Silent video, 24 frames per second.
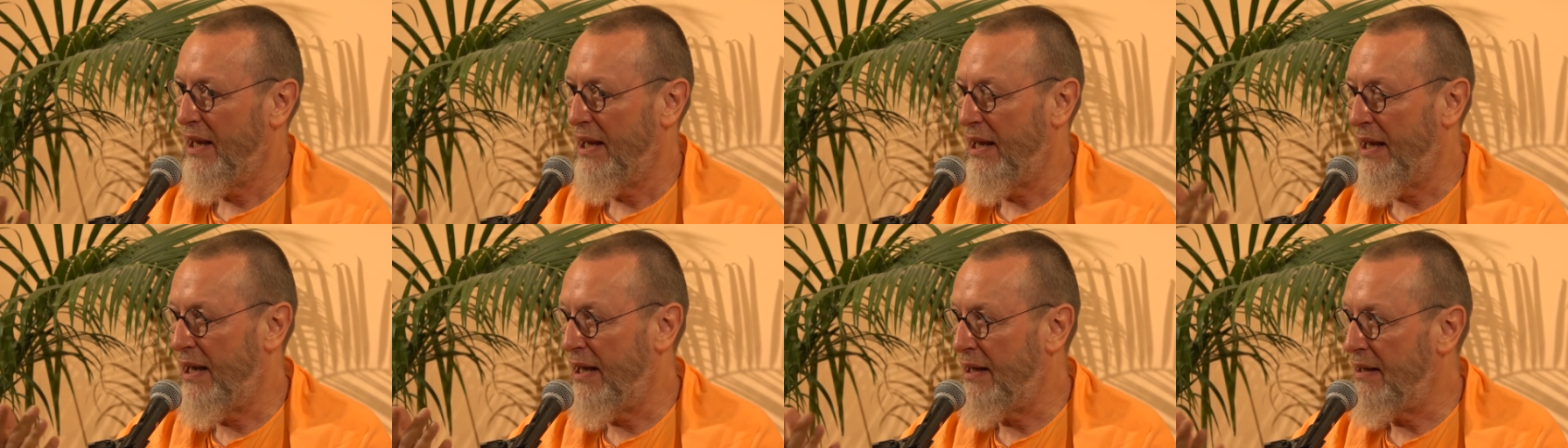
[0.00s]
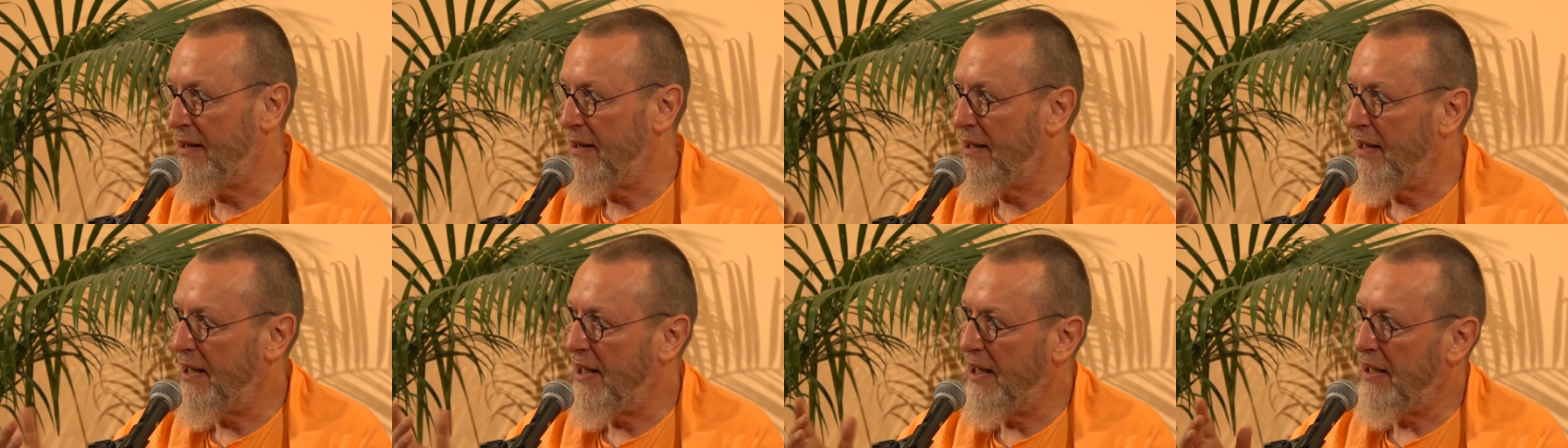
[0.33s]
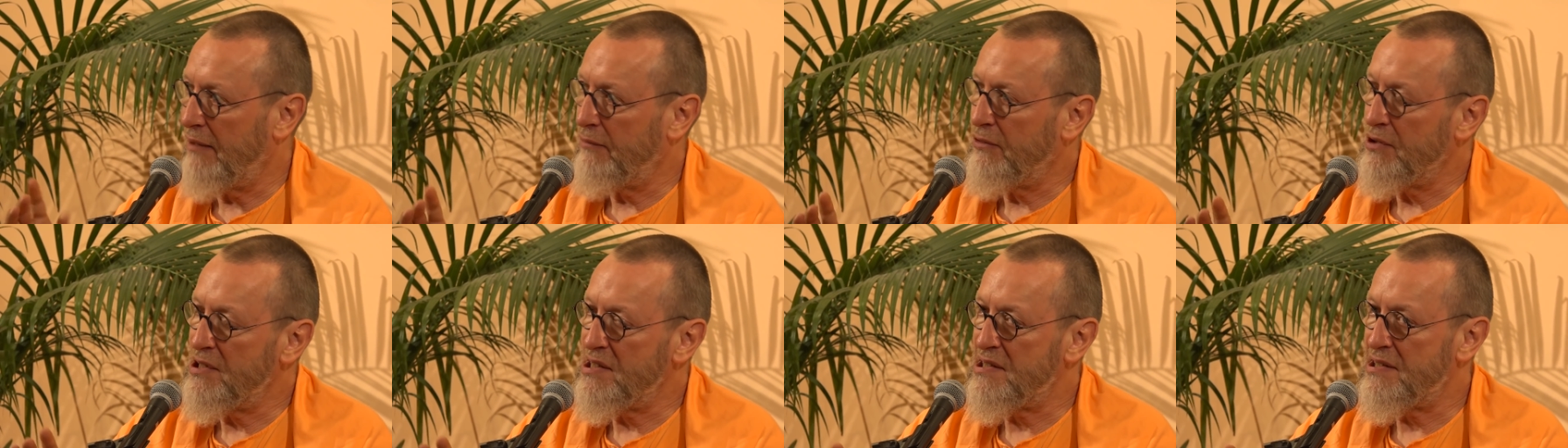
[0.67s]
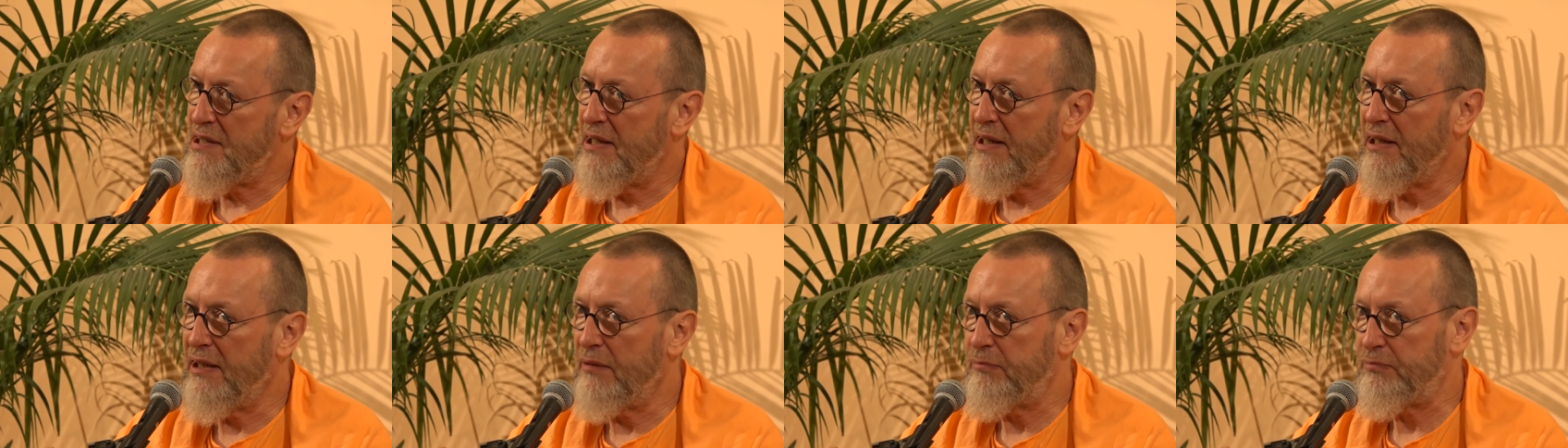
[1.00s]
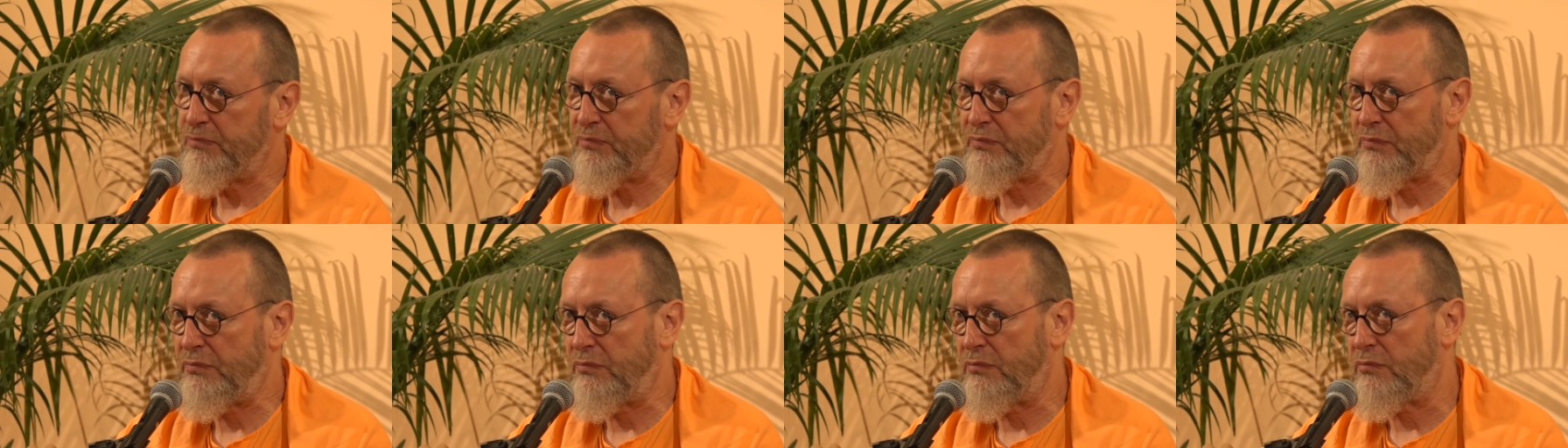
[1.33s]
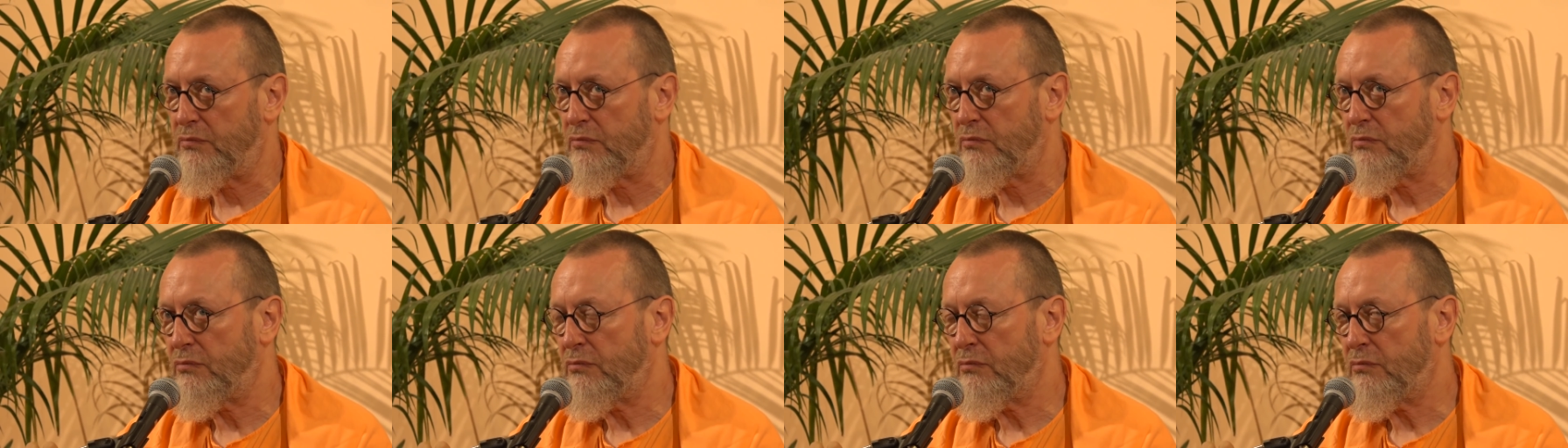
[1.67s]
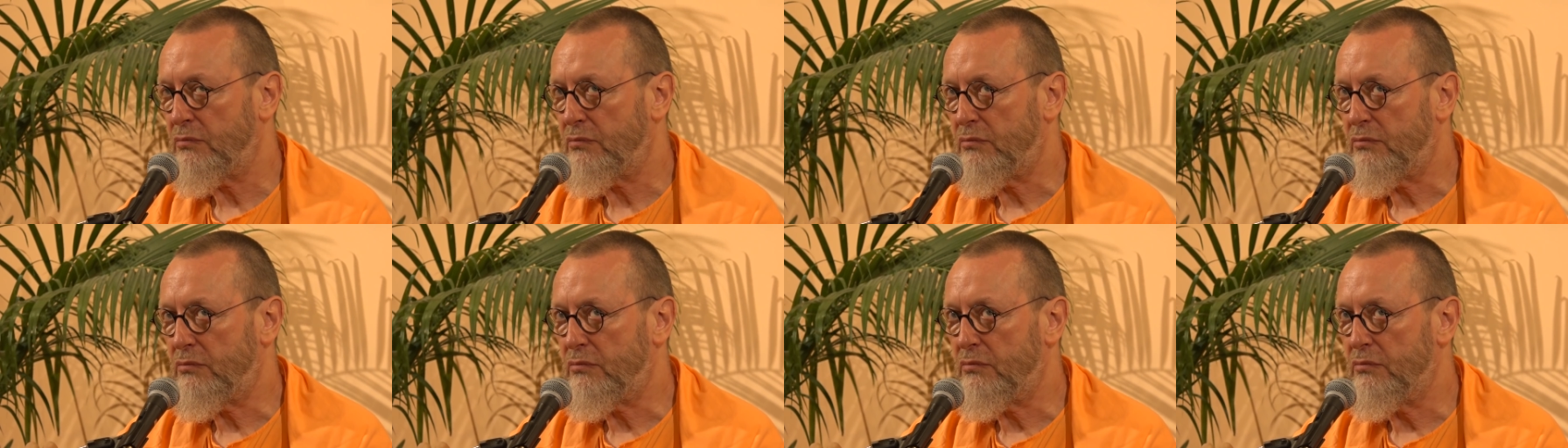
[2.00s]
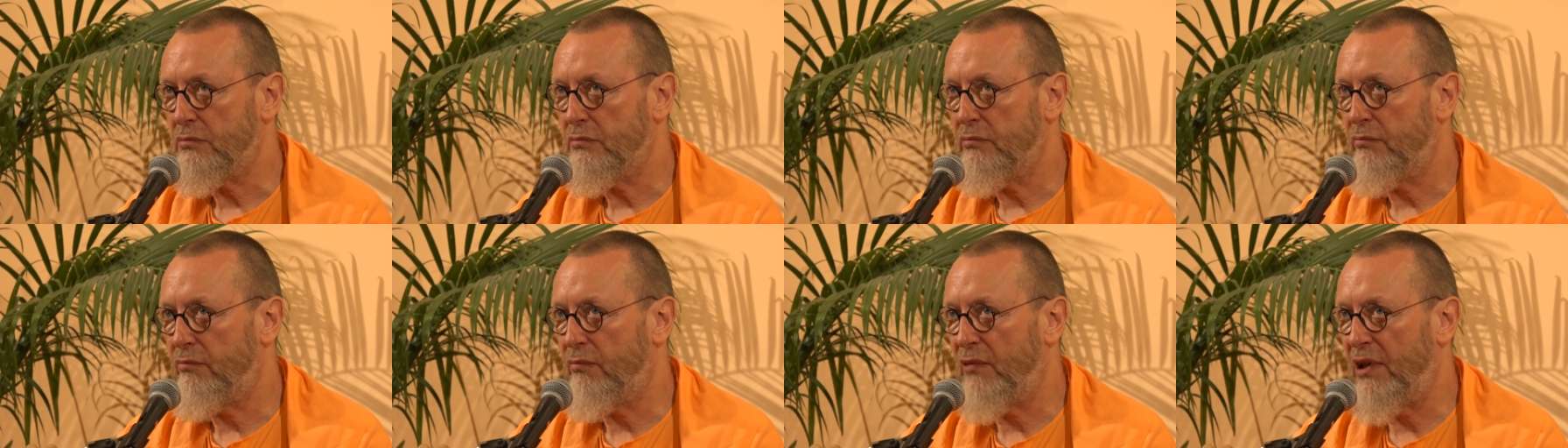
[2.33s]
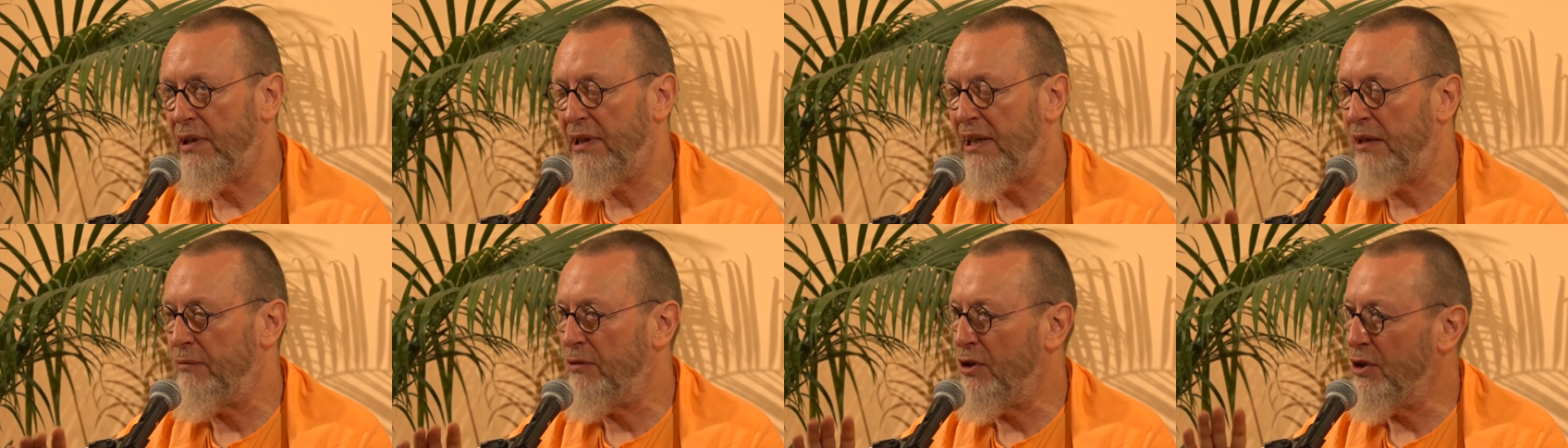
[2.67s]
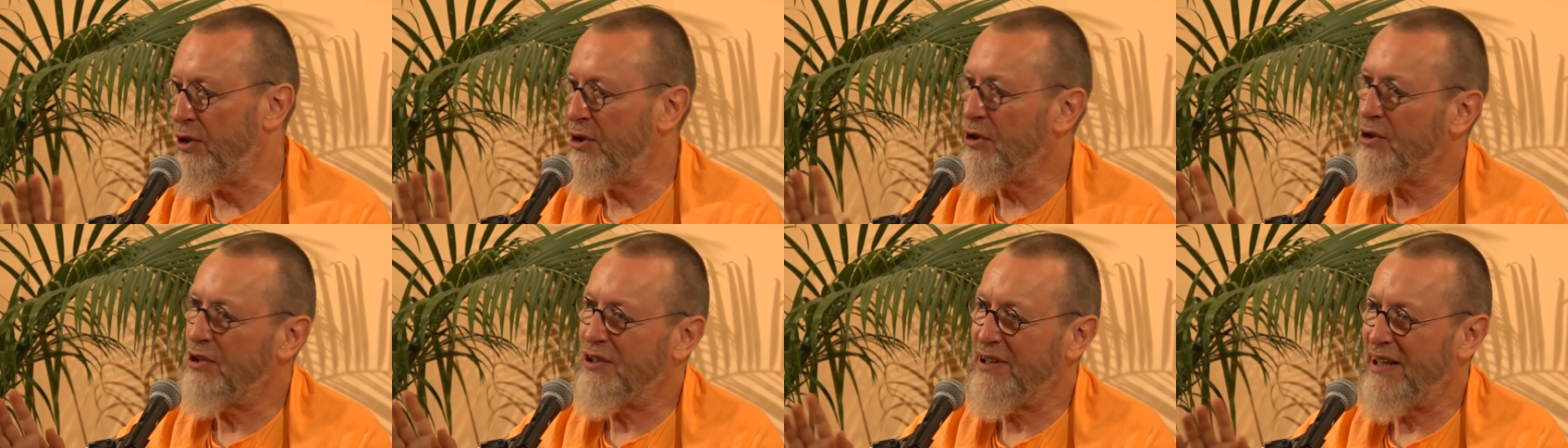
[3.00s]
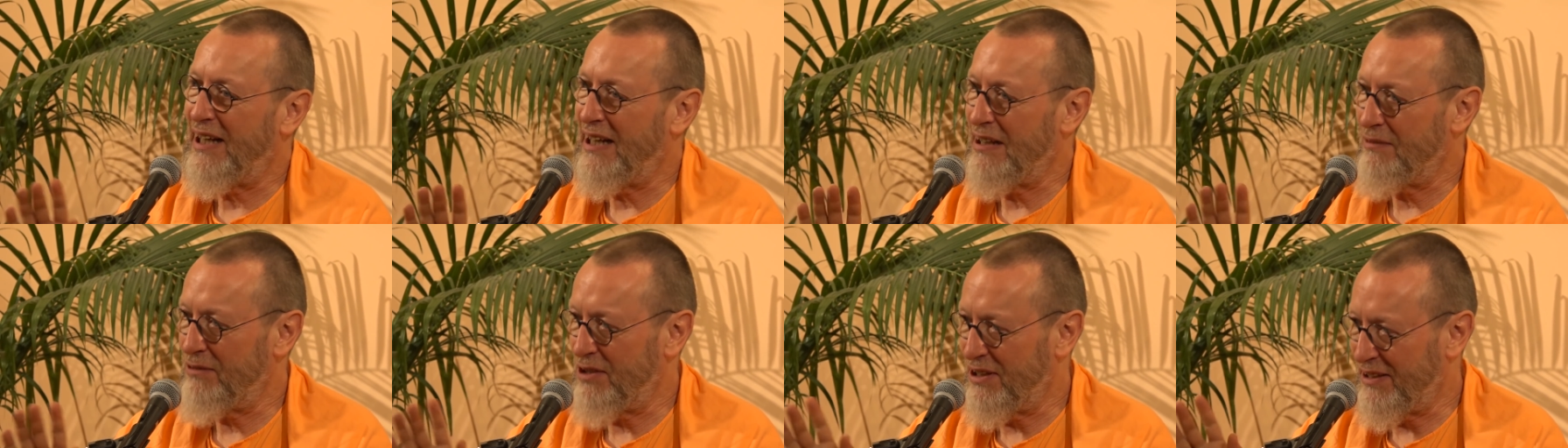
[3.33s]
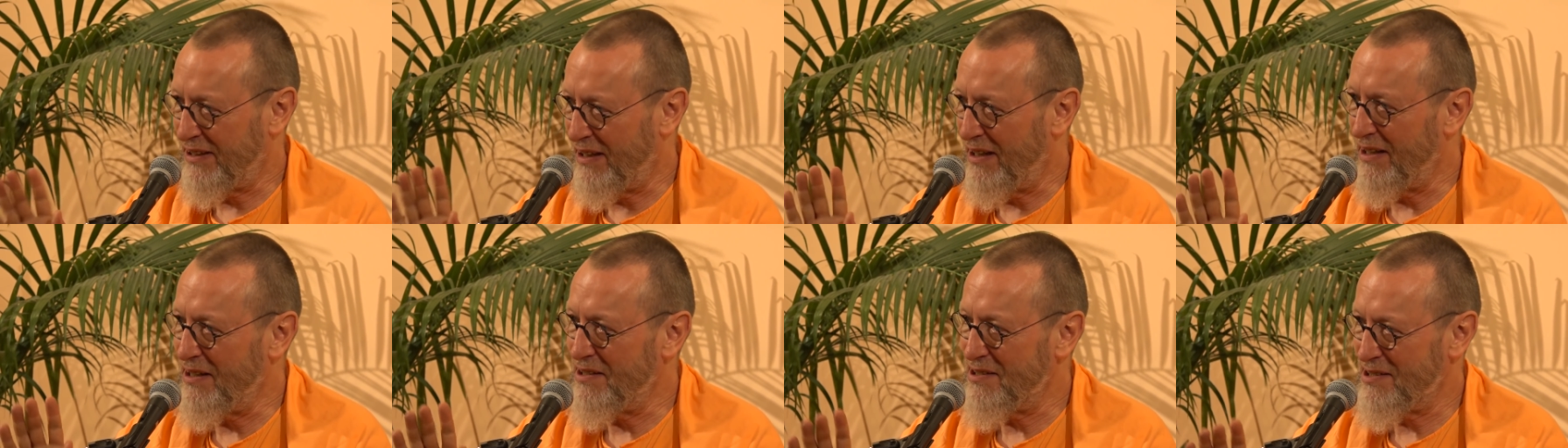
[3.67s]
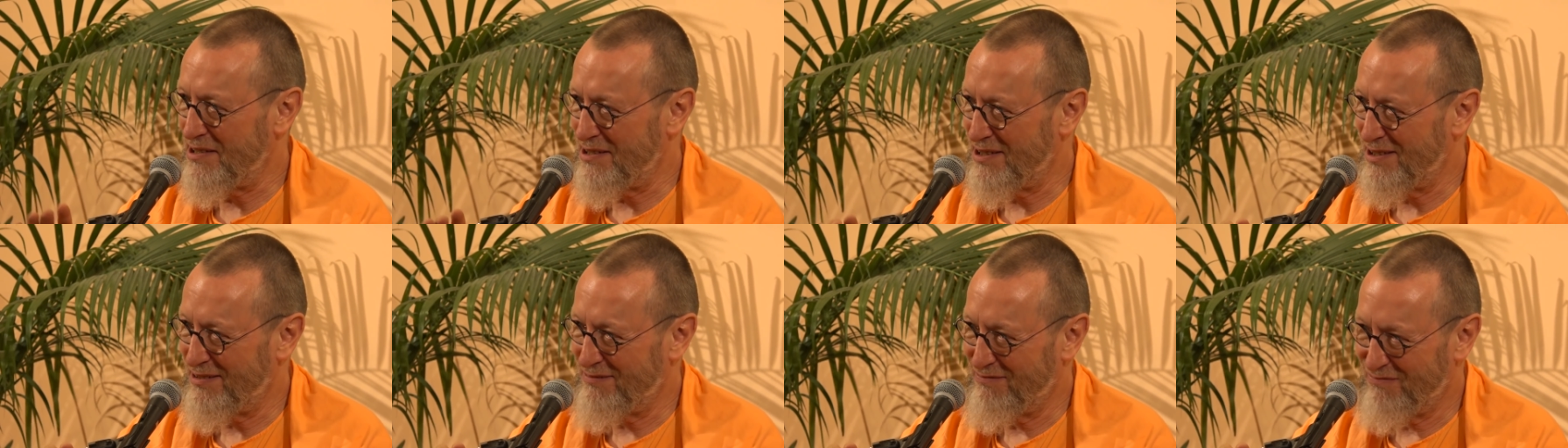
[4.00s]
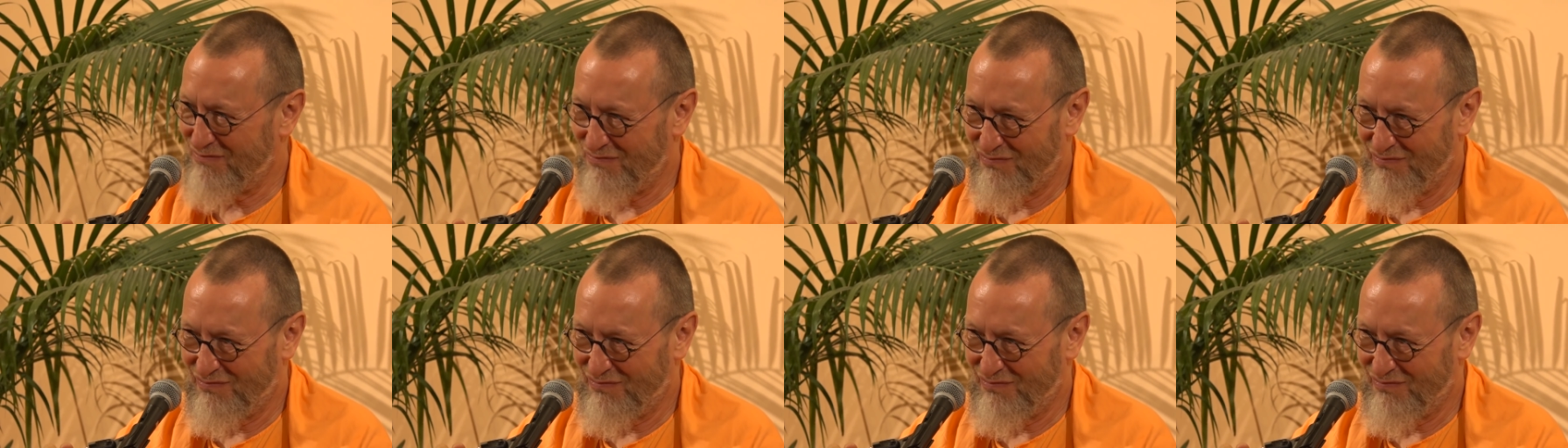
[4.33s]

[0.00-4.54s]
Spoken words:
And I would say they were not advertised.